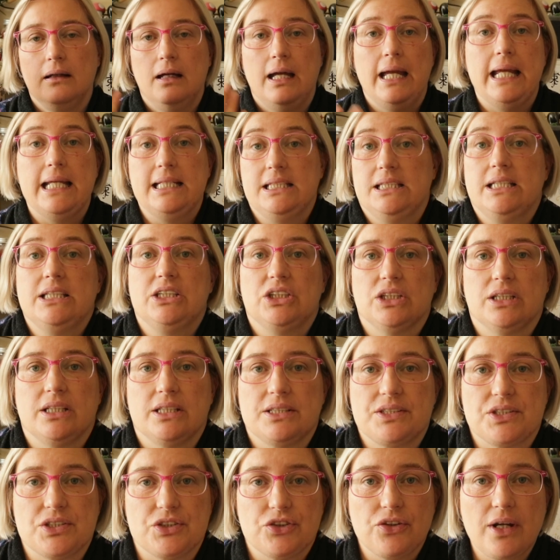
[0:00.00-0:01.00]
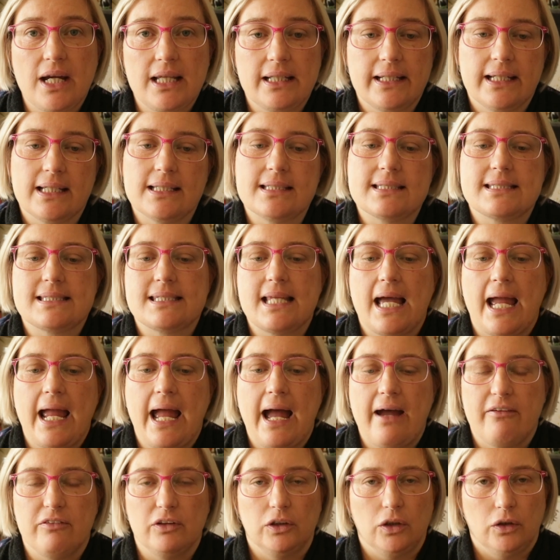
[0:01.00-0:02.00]
Indigenous Australians, they
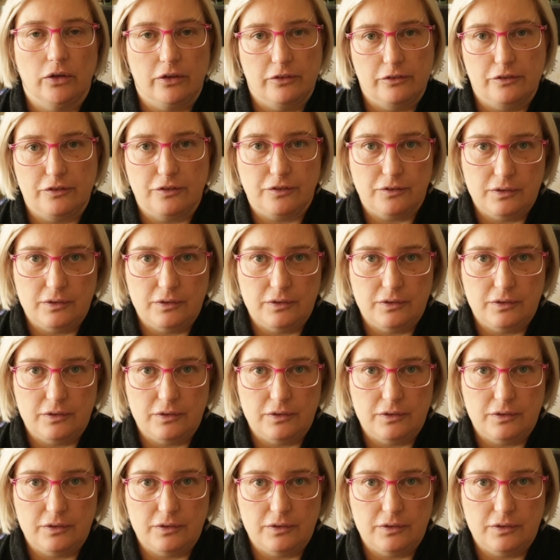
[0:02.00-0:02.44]
have a lot of